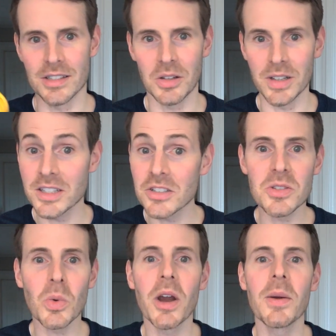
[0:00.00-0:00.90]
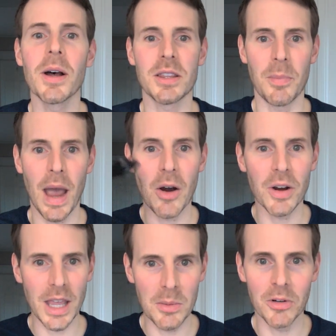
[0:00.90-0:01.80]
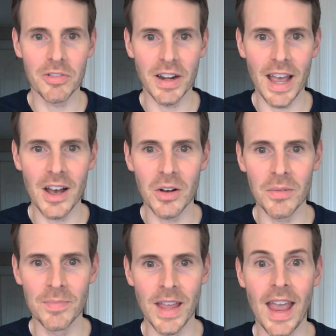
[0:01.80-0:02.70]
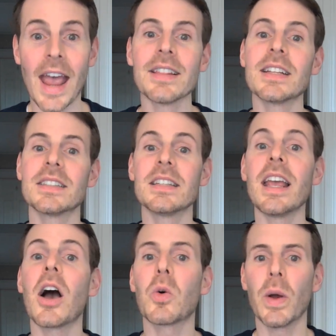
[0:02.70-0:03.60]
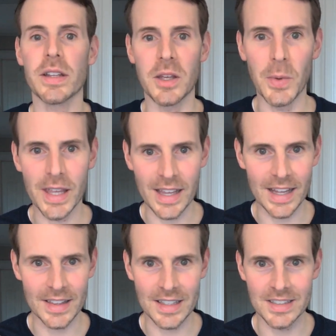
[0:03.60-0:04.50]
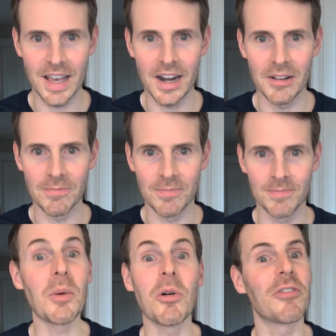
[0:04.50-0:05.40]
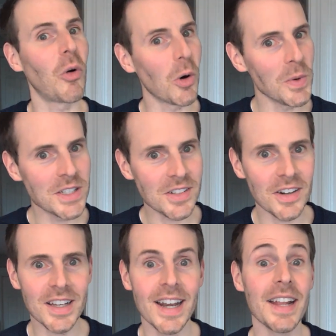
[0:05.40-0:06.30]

So let's just worry about the power cable for now, and let's see how quickly we can get this set up. Now before we start